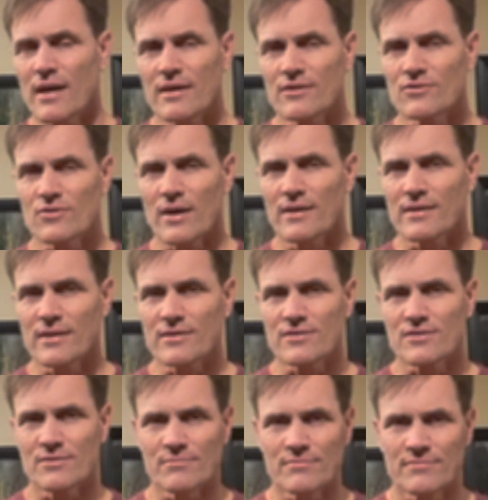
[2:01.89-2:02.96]
to try to get
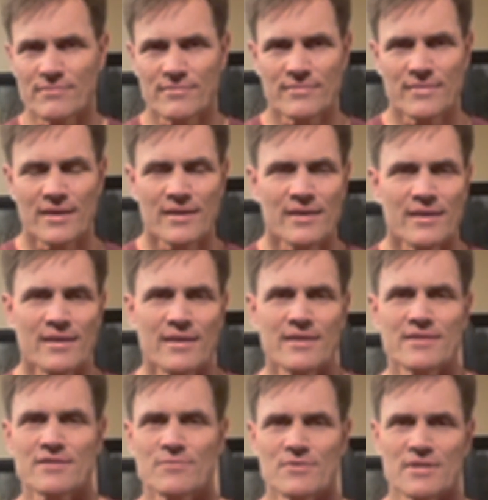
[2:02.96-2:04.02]
some,
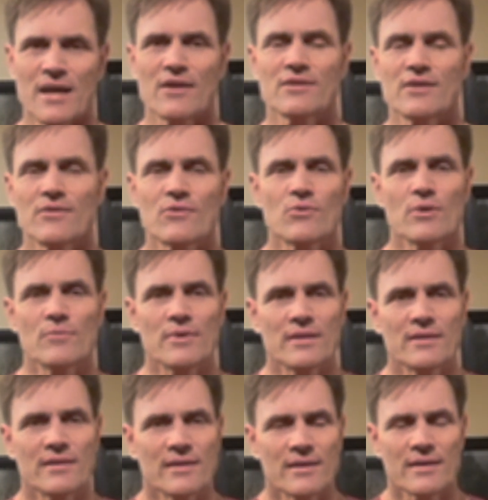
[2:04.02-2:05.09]
some sounding equipment
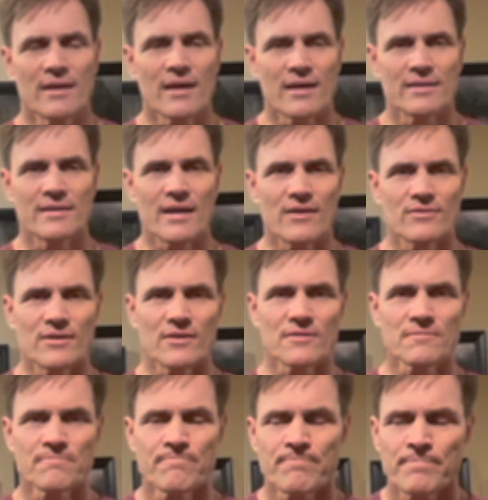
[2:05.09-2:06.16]
uh, down there.
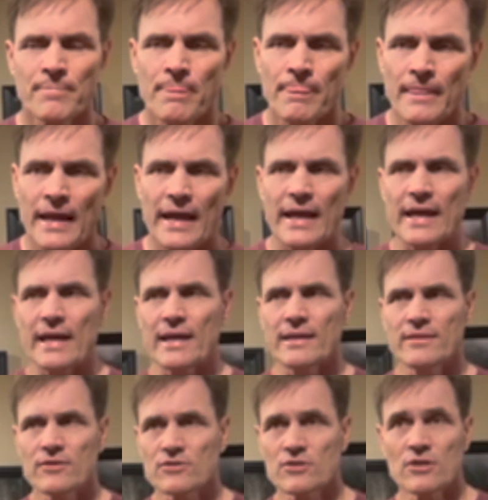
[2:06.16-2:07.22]
And
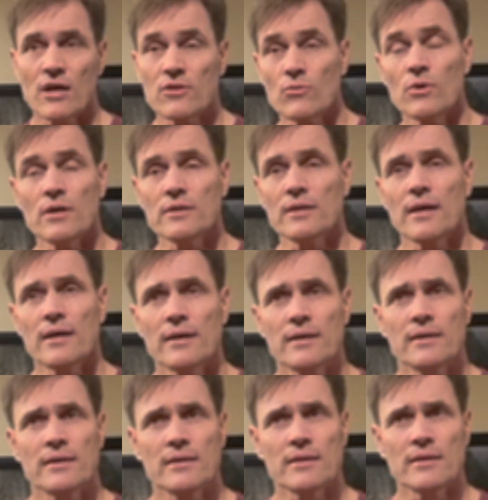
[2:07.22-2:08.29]
there's another one uh,
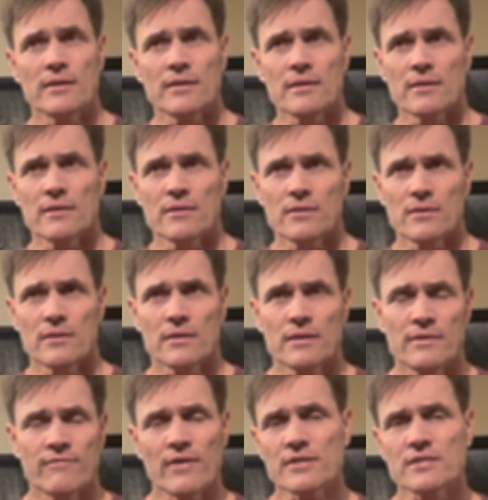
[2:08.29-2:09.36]

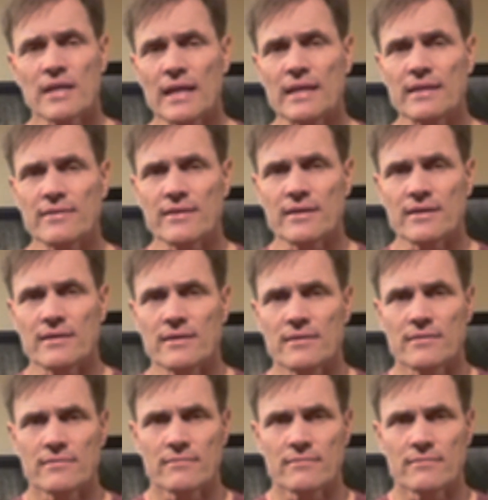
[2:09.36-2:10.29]
investigating the